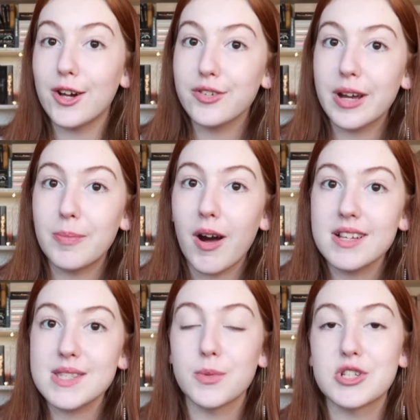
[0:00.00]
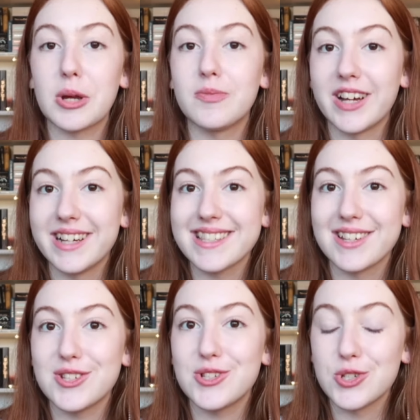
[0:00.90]
Owl Crate box, which I'm very
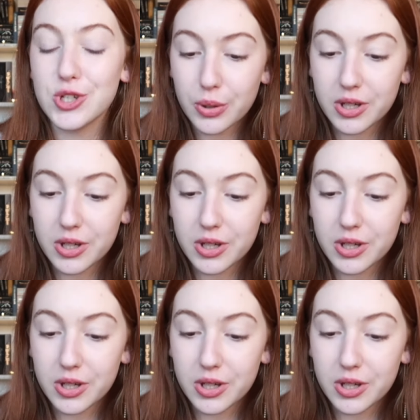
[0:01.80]
excited to show